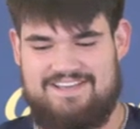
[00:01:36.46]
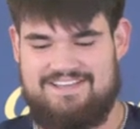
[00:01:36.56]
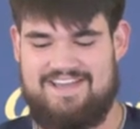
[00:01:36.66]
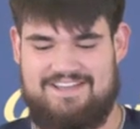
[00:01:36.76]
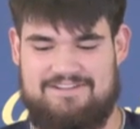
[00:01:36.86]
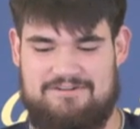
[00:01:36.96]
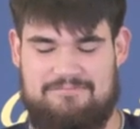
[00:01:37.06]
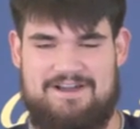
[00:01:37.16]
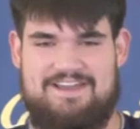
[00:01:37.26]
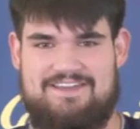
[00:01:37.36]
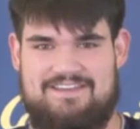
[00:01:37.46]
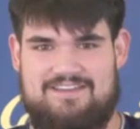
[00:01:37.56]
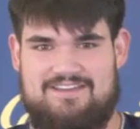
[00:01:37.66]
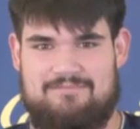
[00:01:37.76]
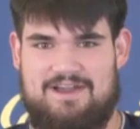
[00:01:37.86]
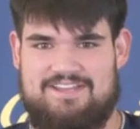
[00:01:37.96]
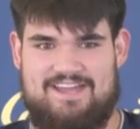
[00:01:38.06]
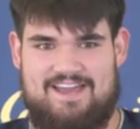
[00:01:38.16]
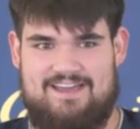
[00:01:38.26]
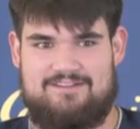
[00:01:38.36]
Yeah, no, my my
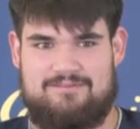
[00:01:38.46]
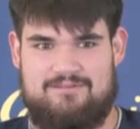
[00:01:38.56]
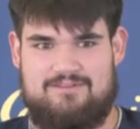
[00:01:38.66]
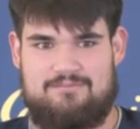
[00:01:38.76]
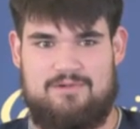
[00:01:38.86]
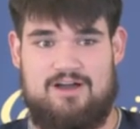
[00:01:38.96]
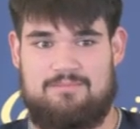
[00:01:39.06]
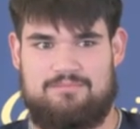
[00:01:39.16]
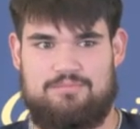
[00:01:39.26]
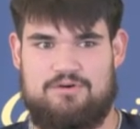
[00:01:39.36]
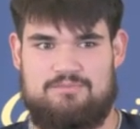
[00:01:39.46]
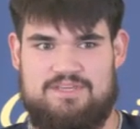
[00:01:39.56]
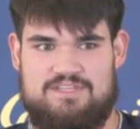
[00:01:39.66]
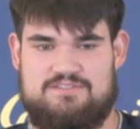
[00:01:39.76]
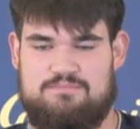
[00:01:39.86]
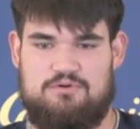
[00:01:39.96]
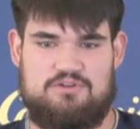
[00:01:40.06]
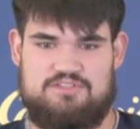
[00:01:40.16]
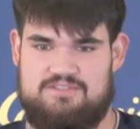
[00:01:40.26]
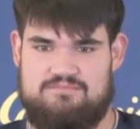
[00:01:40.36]
dad and mom put me in
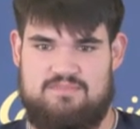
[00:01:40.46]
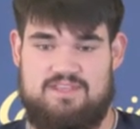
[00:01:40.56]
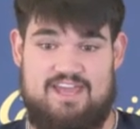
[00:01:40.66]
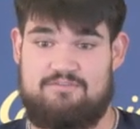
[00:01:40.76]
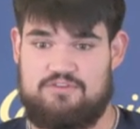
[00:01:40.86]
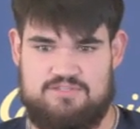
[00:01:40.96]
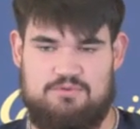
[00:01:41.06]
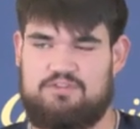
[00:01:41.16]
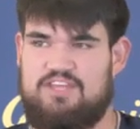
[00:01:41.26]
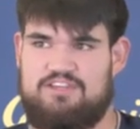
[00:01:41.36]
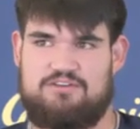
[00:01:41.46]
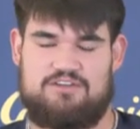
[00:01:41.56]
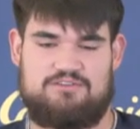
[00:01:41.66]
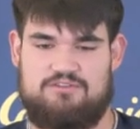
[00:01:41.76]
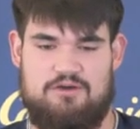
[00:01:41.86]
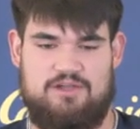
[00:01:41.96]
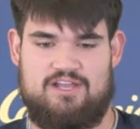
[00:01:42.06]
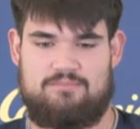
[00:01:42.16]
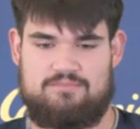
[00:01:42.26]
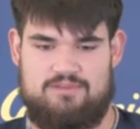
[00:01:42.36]
sports in every sport they could growing
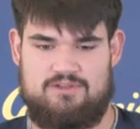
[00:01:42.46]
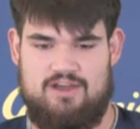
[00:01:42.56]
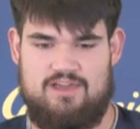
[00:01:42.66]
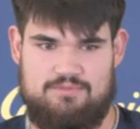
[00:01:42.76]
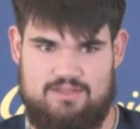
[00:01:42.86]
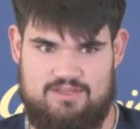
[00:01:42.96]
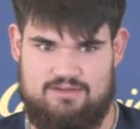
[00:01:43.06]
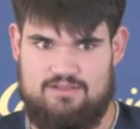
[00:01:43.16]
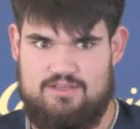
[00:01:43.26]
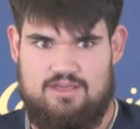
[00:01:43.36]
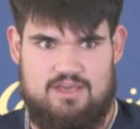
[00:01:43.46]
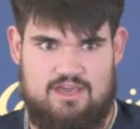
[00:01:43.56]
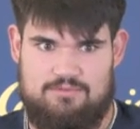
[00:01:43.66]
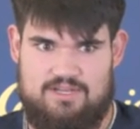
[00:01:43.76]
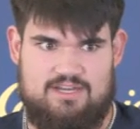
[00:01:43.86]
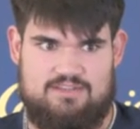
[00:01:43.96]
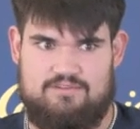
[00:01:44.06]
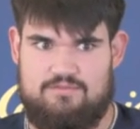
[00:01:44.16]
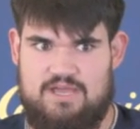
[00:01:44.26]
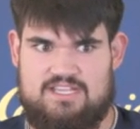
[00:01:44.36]
up. You know, I played I played
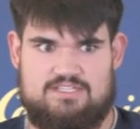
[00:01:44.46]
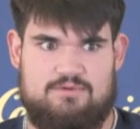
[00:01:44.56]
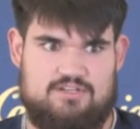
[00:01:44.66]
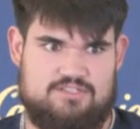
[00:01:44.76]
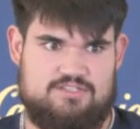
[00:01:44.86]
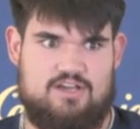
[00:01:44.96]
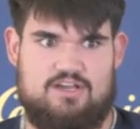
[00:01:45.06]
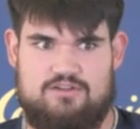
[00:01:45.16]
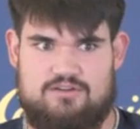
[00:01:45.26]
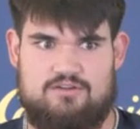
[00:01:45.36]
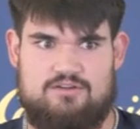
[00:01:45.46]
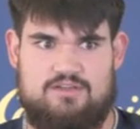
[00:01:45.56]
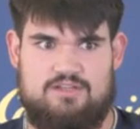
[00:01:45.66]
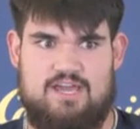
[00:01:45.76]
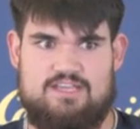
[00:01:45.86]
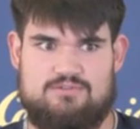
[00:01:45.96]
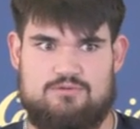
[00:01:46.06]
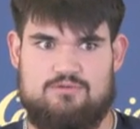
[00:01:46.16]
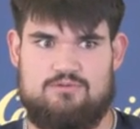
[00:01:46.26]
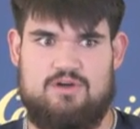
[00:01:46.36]
anything from basketball to soccer in high
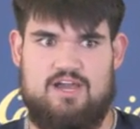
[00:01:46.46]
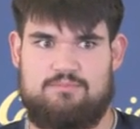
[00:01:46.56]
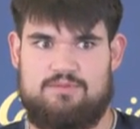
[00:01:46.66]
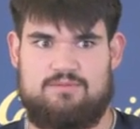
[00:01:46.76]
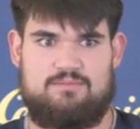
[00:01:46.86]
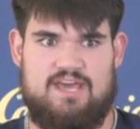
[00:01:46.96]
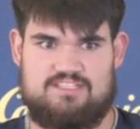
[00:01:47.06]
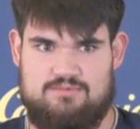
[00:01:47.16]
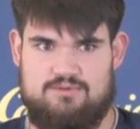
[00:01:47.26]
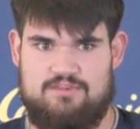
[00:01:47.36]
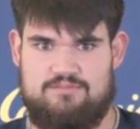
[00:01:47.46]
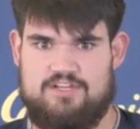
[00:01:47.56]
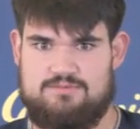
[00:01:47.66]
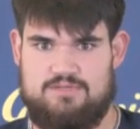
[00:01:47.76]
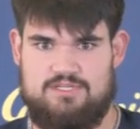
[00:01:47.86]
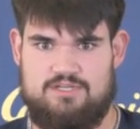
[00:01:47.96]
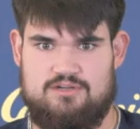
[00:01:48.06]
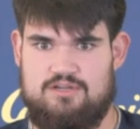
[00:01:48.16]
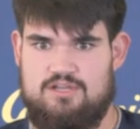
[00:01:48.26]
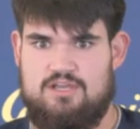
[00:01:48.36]
school. I played basketball my freshman
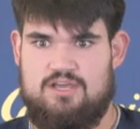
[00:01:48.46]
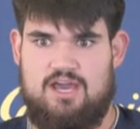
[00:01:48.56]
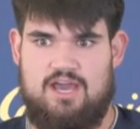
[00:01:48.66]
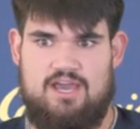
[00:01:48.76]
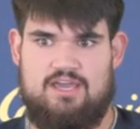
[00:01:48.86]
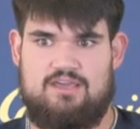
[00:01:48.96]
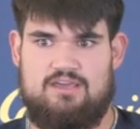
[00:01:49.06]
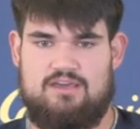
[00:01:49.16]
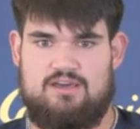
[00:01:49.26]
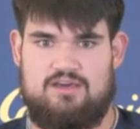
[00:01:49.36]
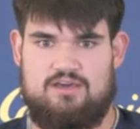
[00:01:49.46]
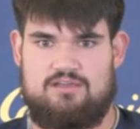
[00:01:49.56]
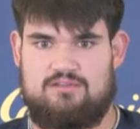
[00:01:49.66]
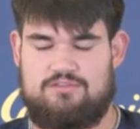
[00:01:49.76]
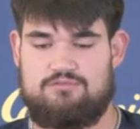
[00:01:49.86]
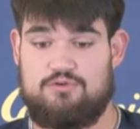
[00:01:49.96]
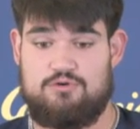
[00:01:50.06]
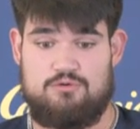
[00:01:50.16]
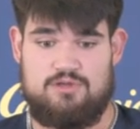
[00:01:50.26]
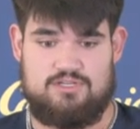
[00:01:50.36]
year. I uh,
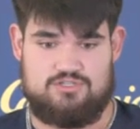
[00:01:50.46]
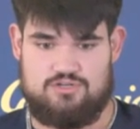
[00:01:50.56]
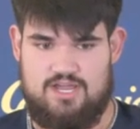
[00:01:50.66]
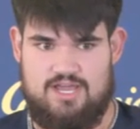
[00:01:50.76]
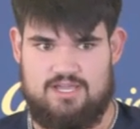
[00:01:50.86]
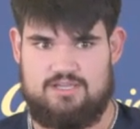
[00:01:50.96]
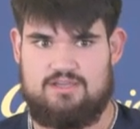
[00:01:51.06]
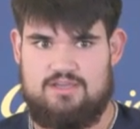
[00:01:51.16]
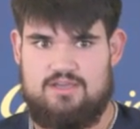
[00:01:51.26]
threw in track.